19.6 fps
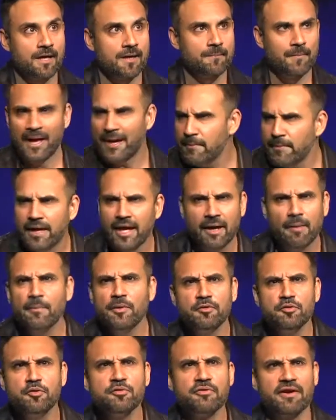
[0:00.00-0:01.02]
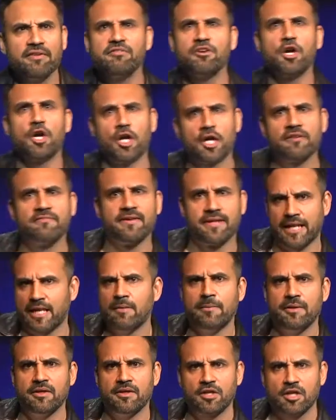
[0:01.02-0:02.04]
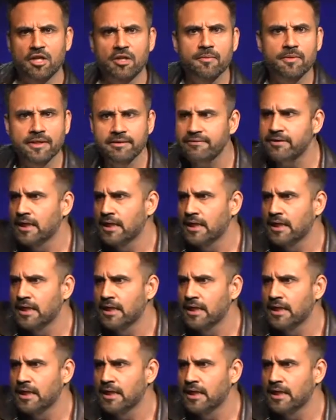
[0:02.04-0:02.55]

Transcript: many of you have ever heard of it? Anybody heard of it?